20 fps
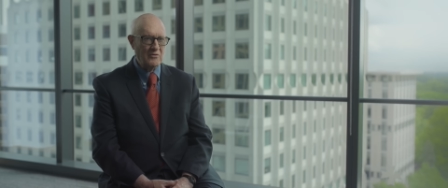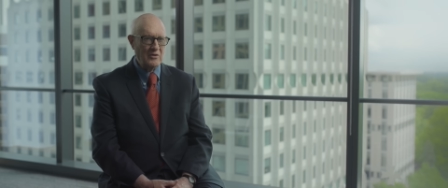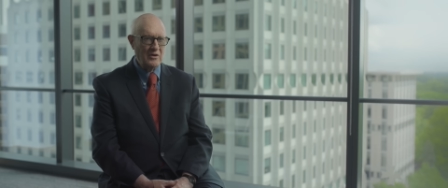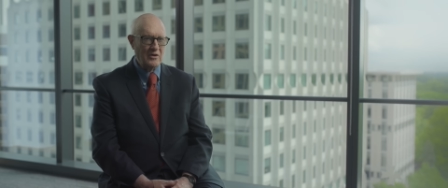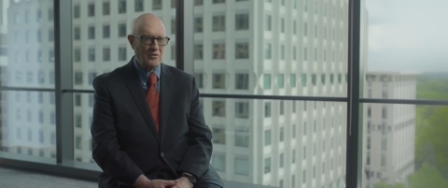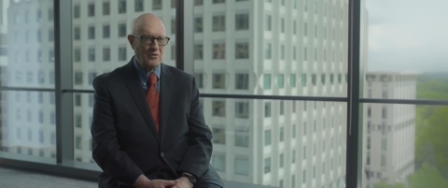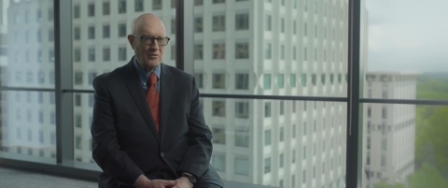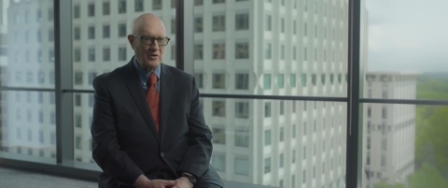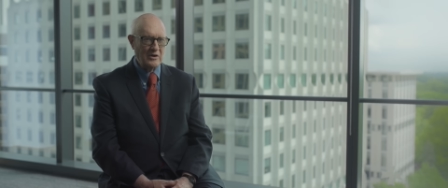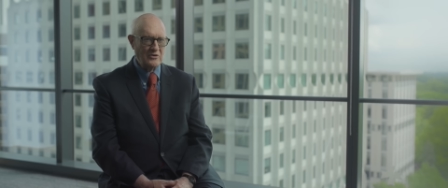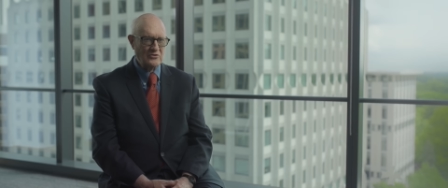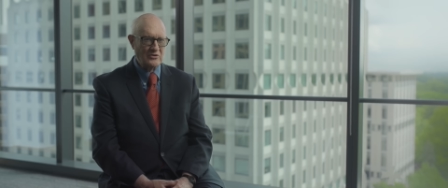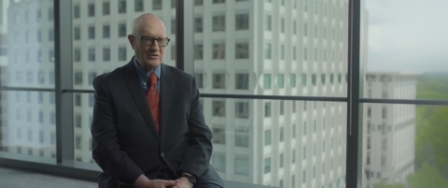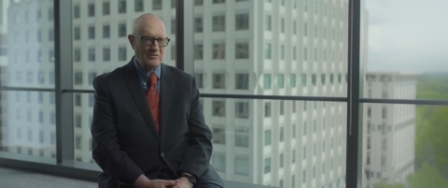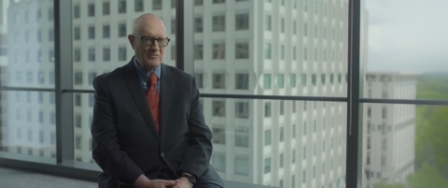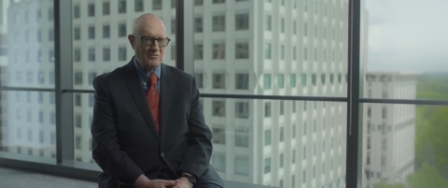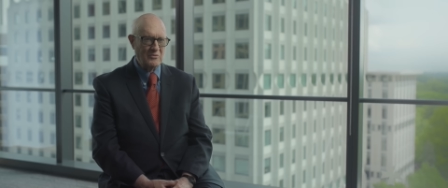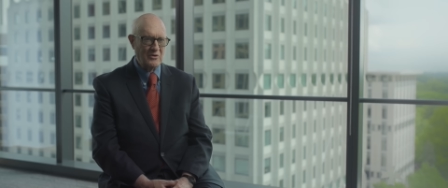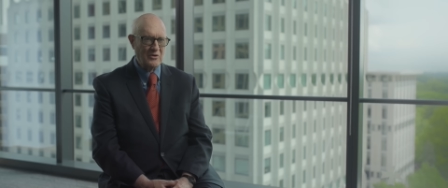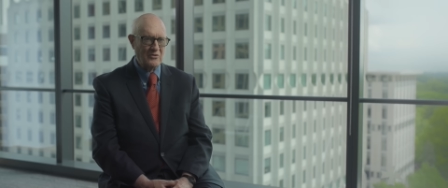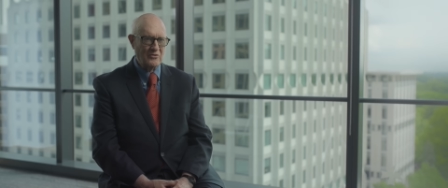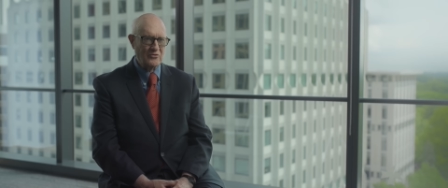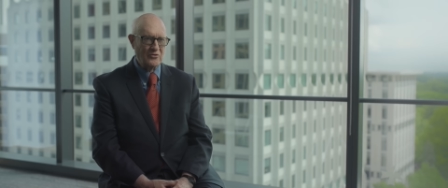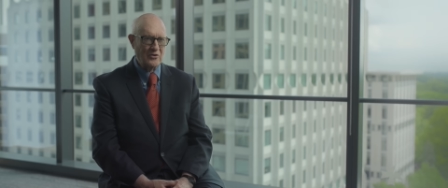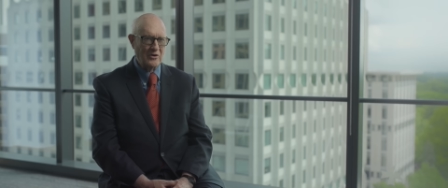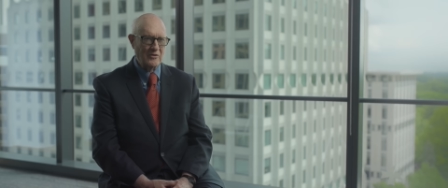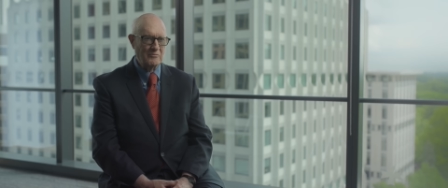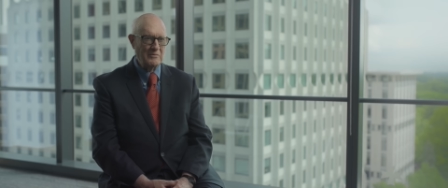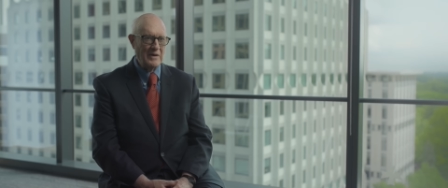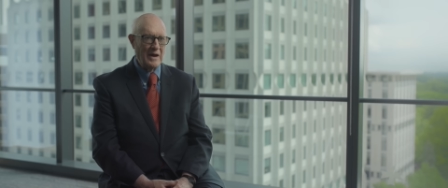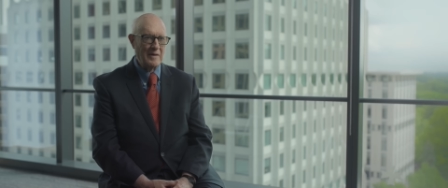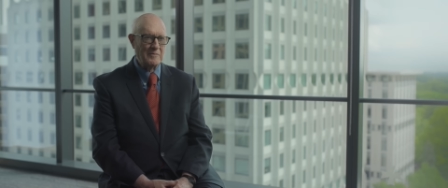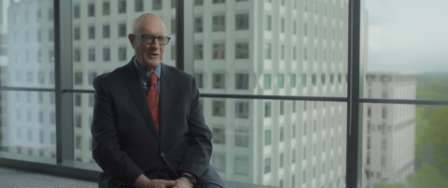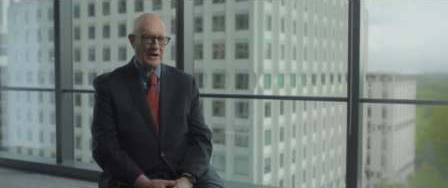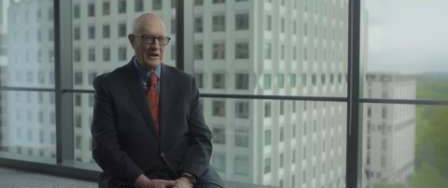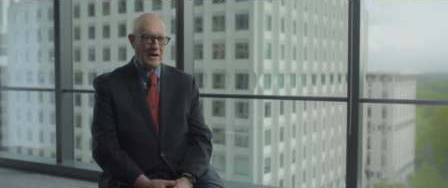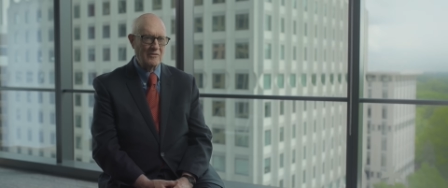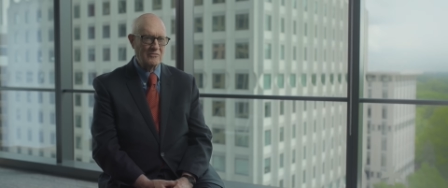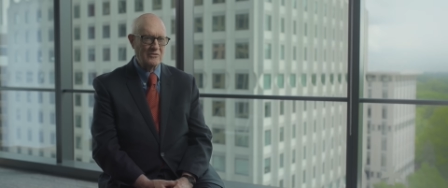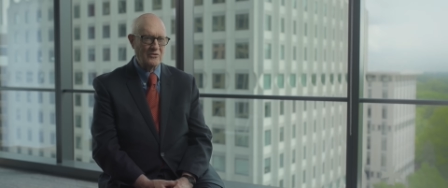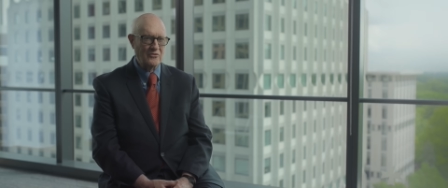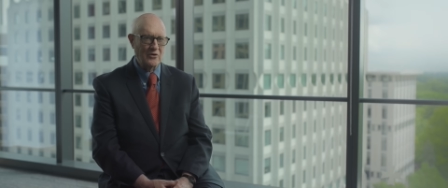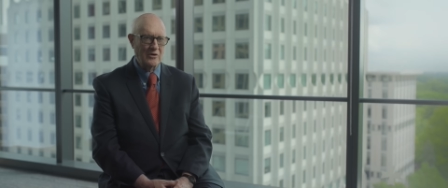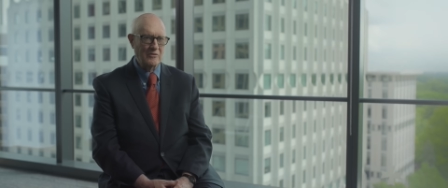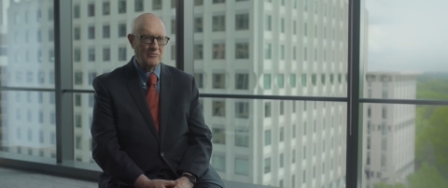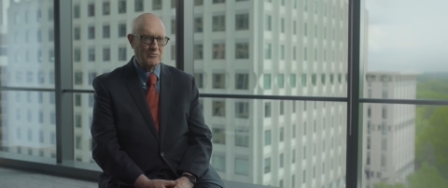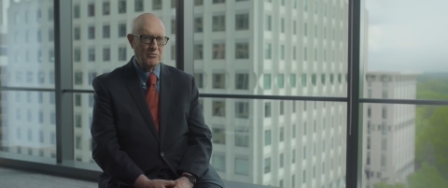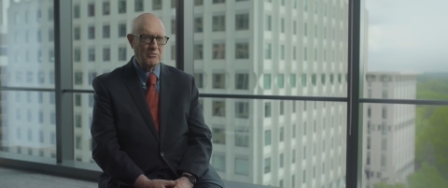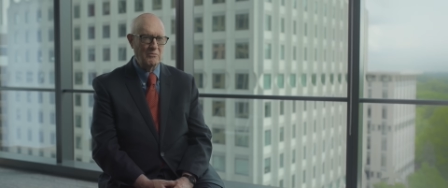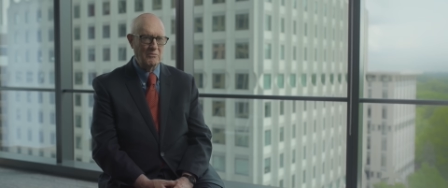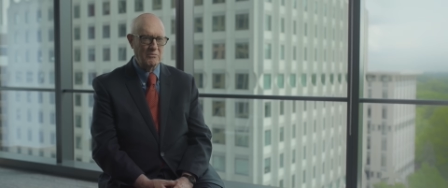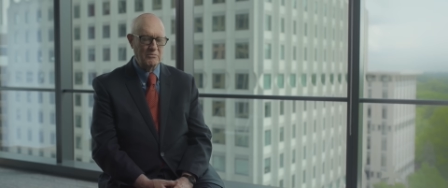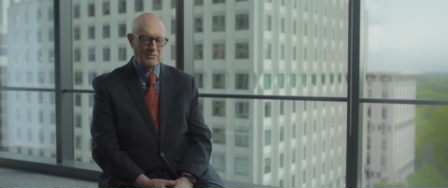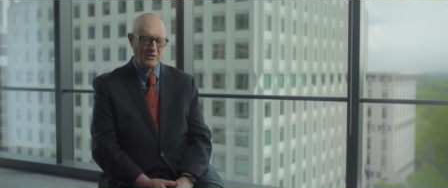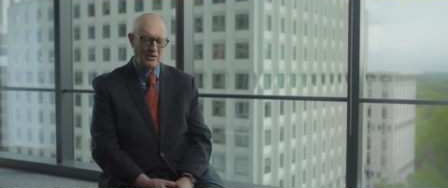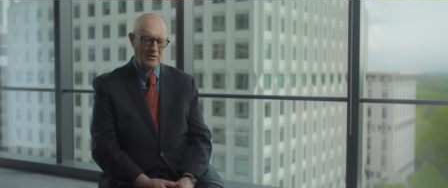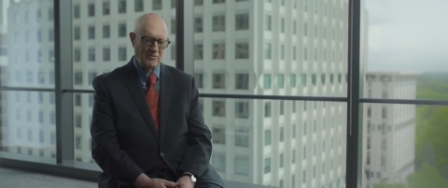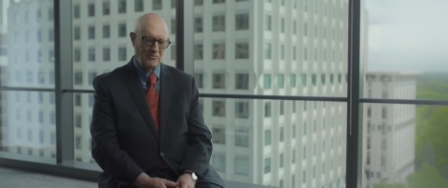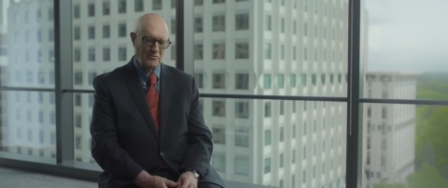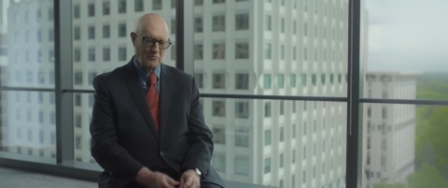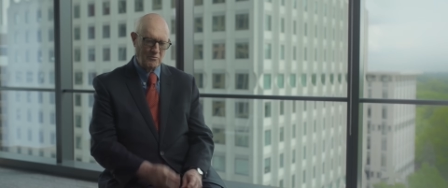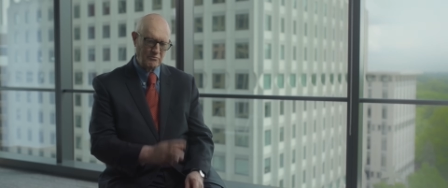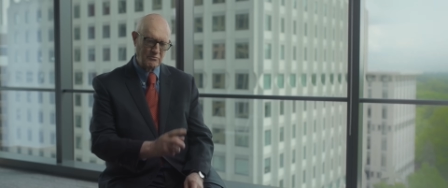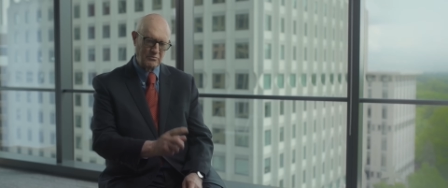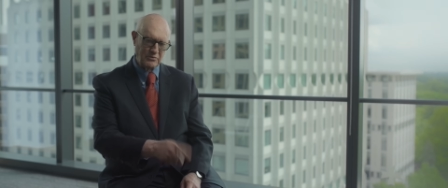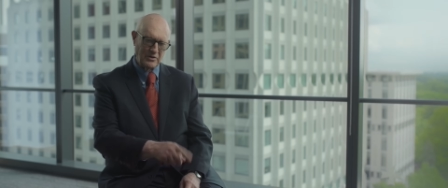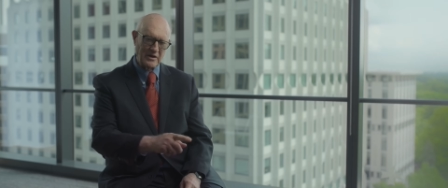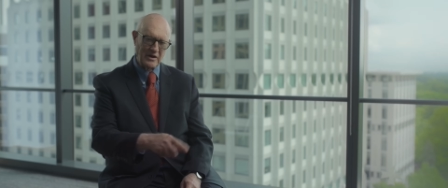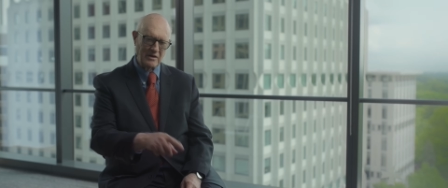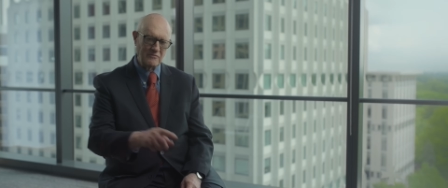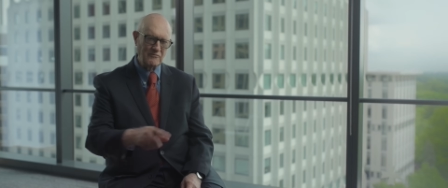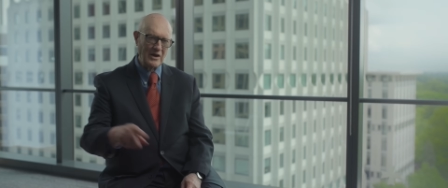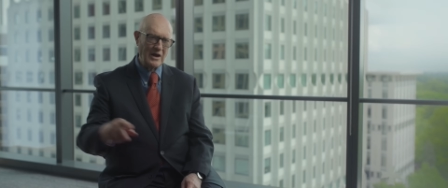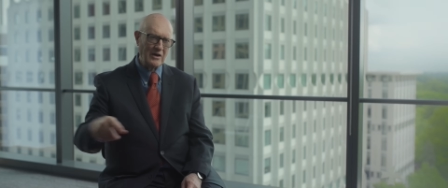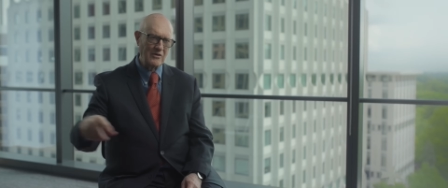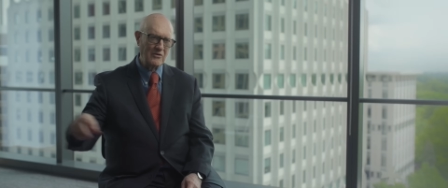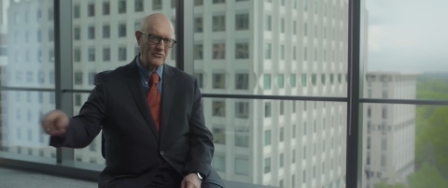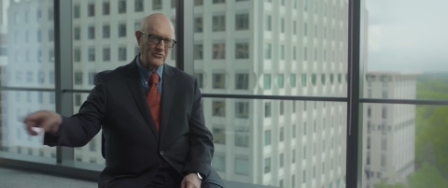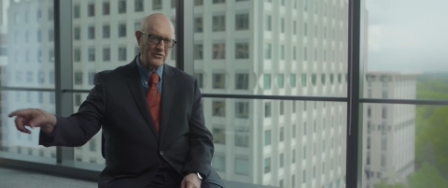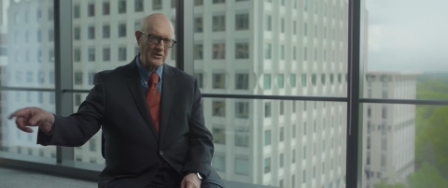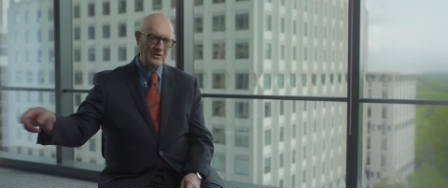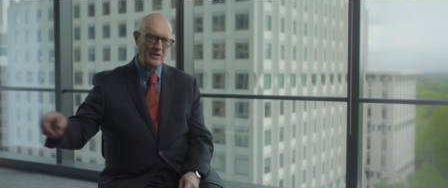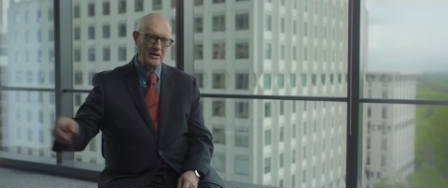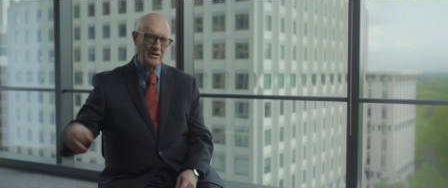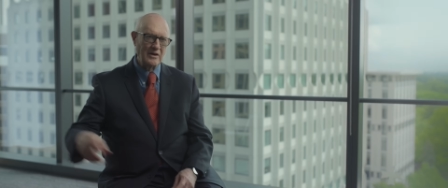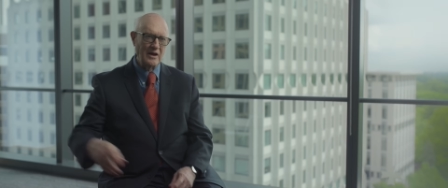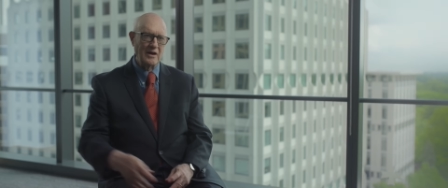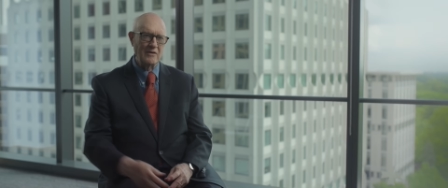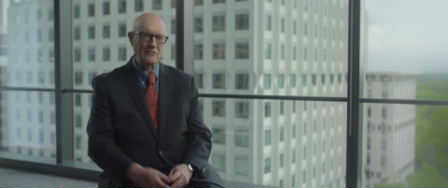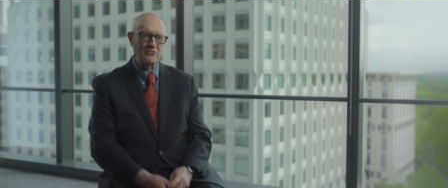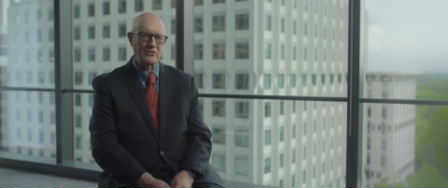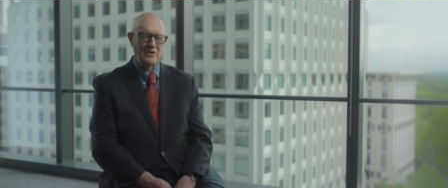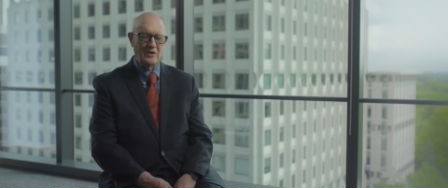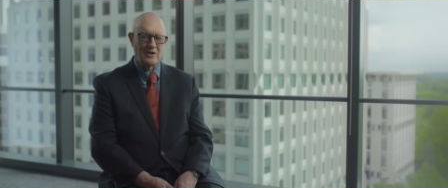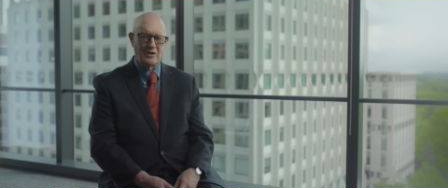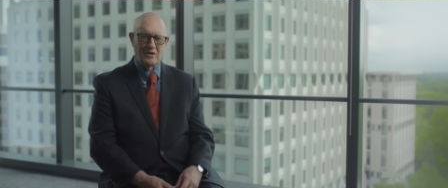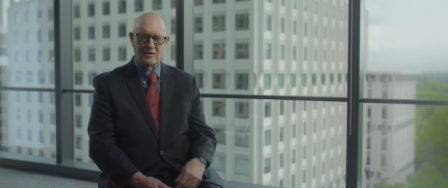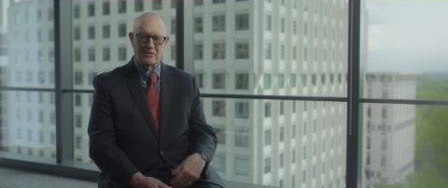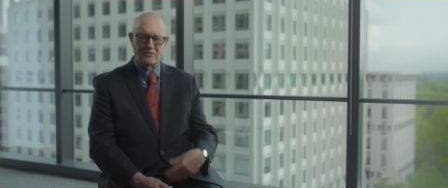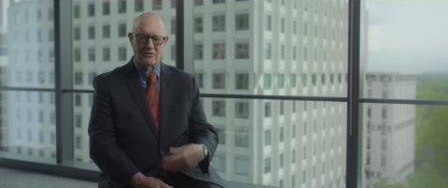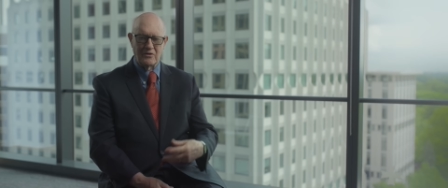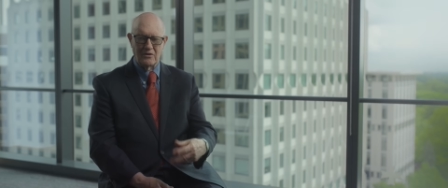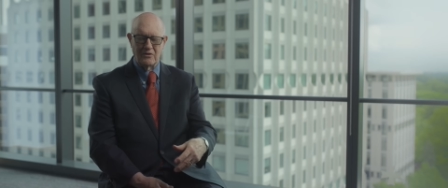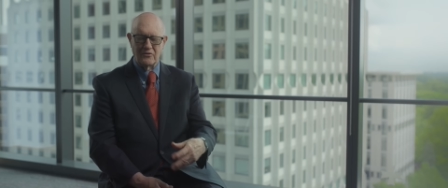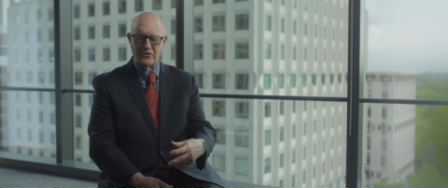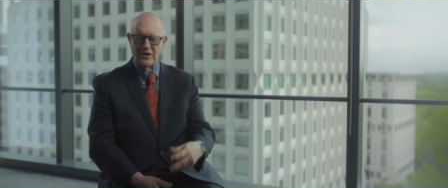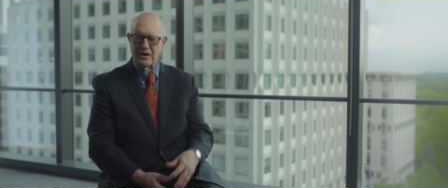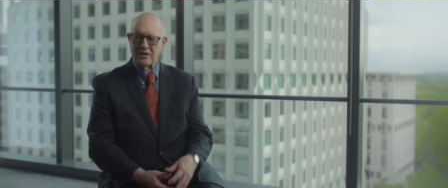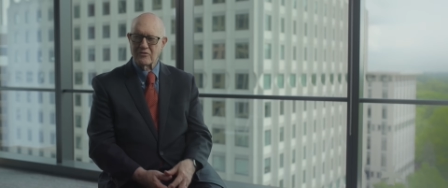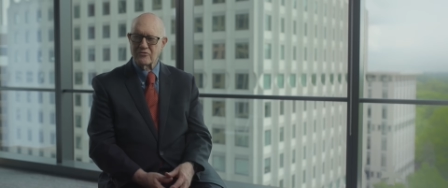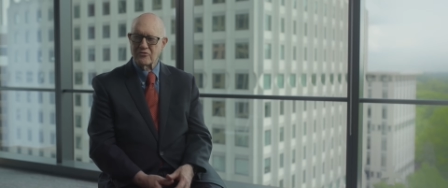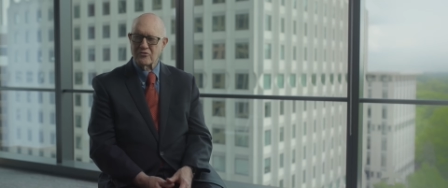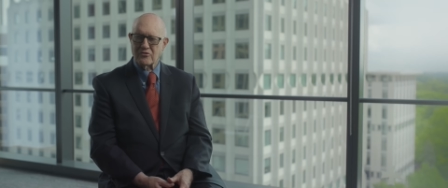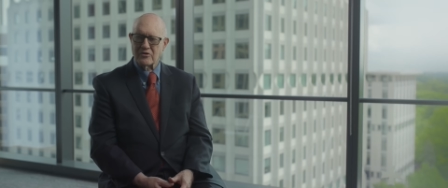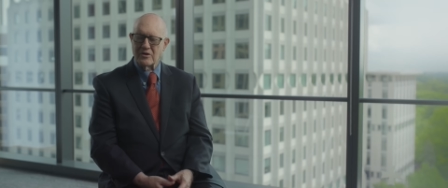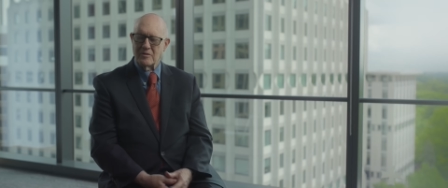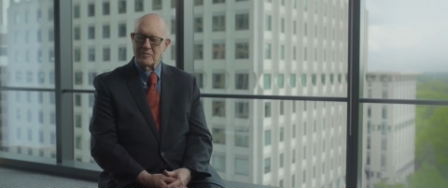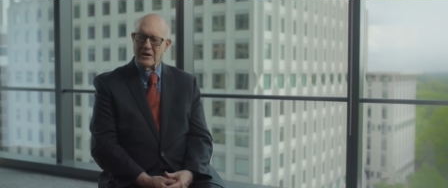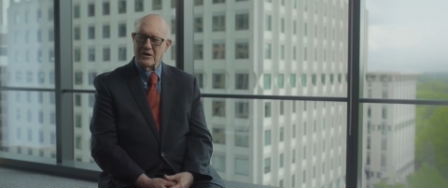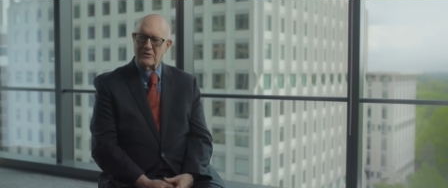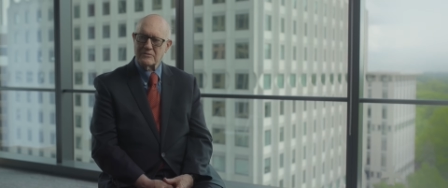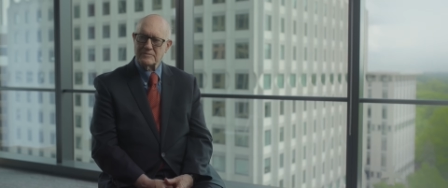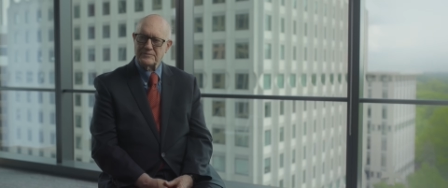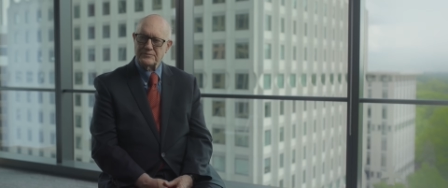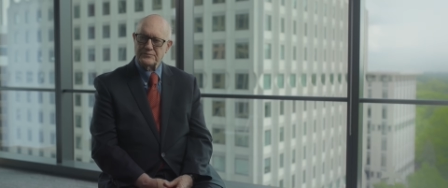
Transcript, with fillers: equation. We could sort of map it out, sort of uh, plug in values and then have uh, the answers come out.